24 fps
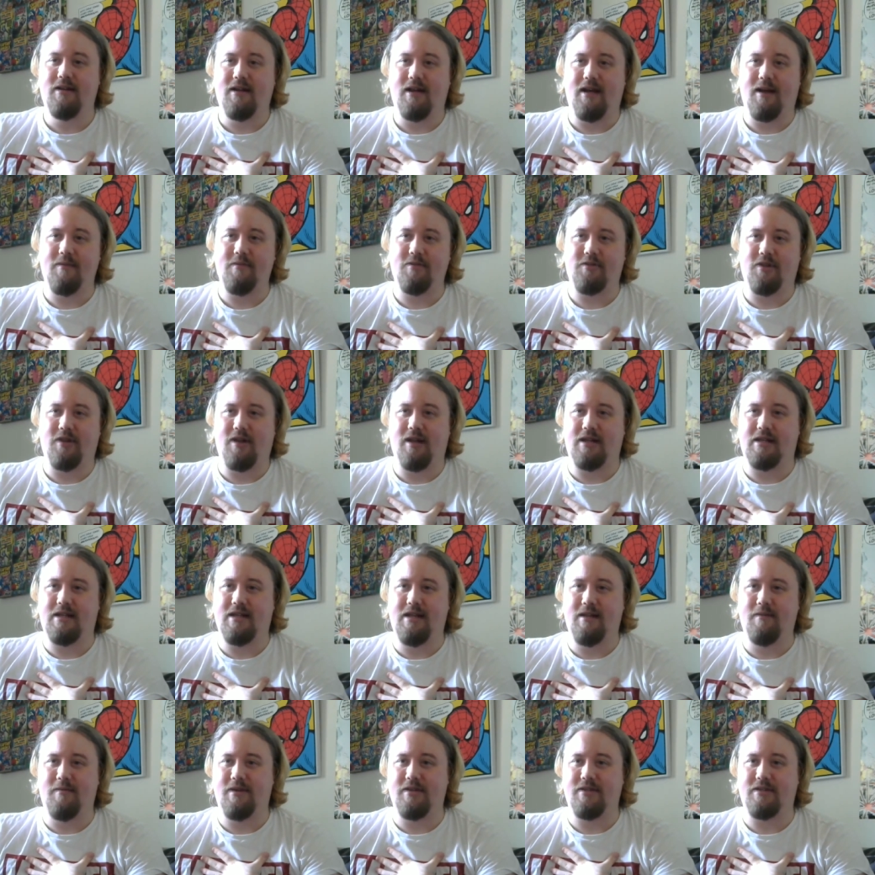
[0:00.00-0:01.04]
I'm just gonna
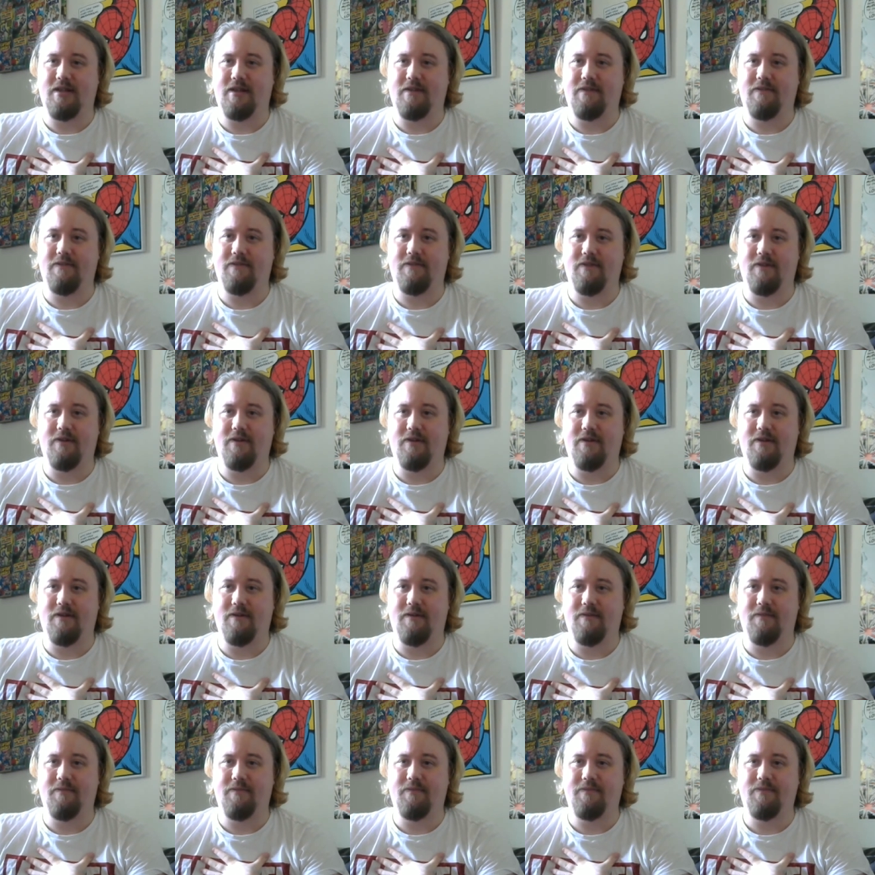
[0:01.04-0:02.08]
kill myself,
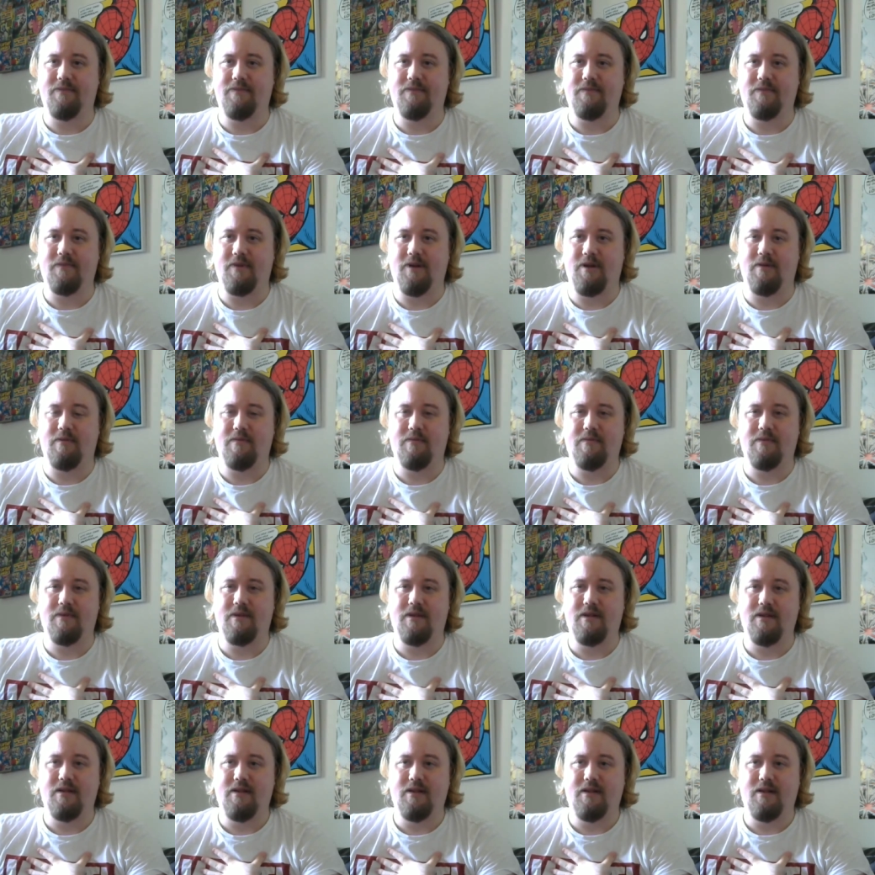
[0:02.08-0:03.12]
you know,
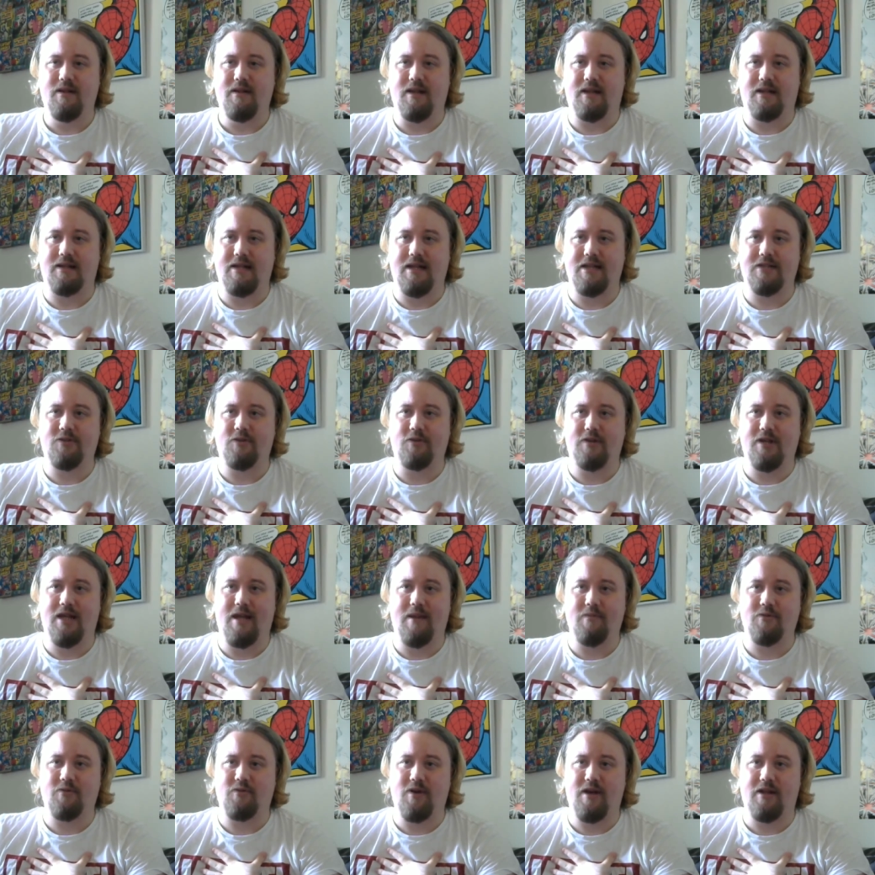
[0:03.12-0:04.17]
like that's her
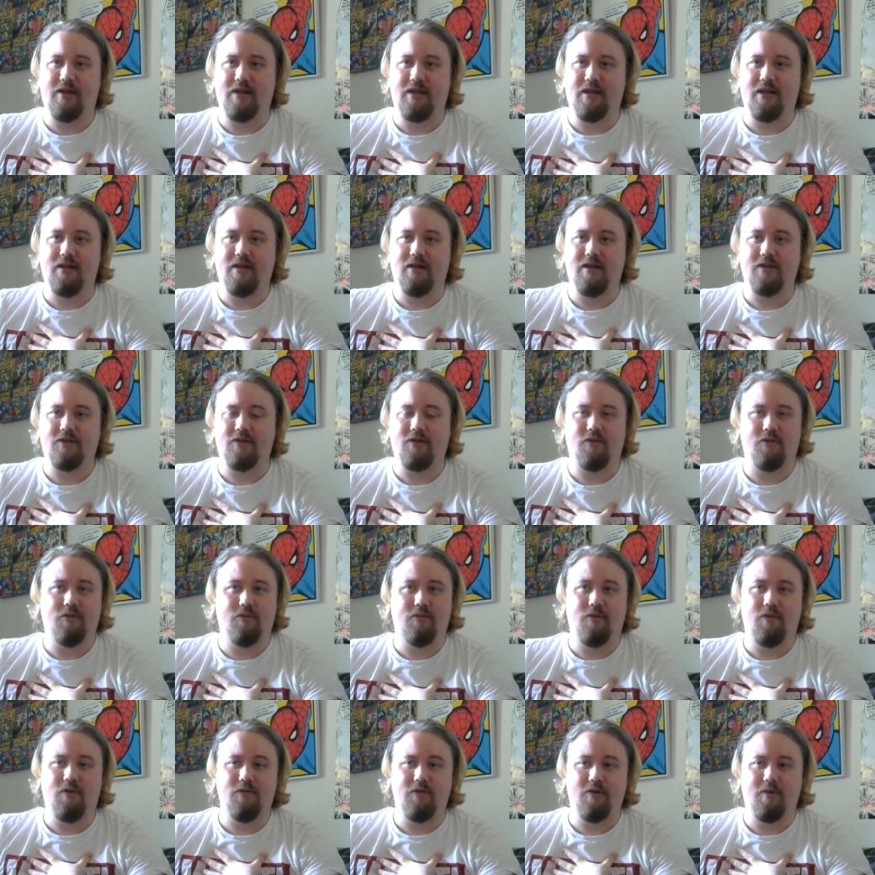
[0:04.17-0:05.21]
game strategy. That's a
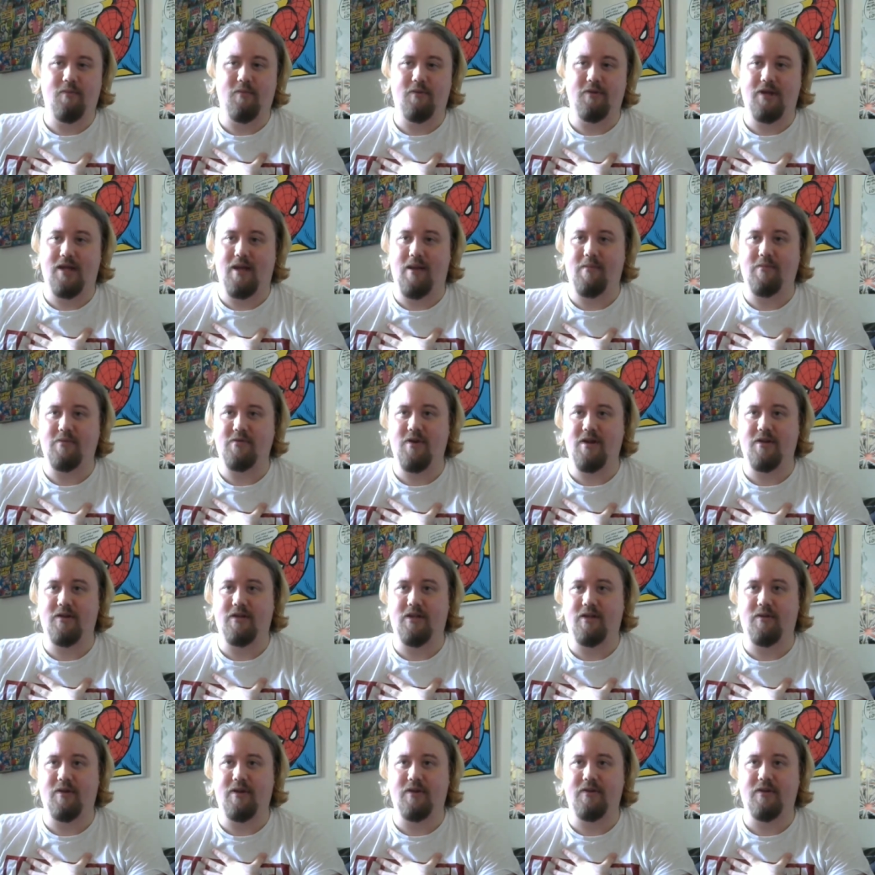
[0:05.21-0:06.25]
horrible game
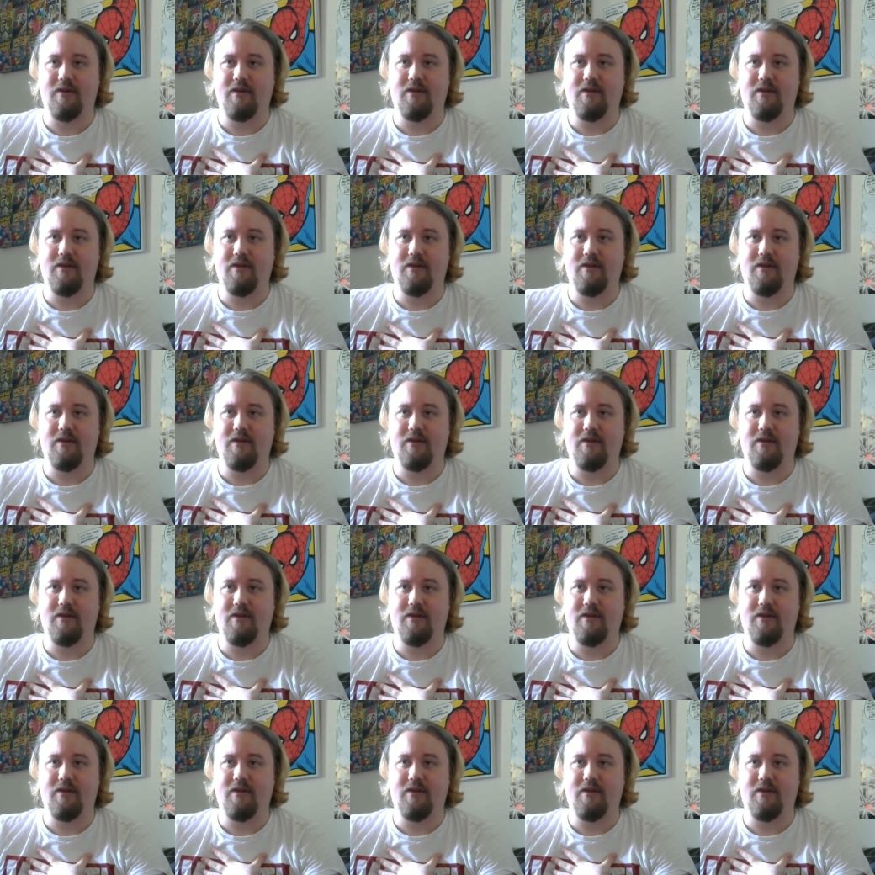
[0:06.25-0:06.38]
strategy, right?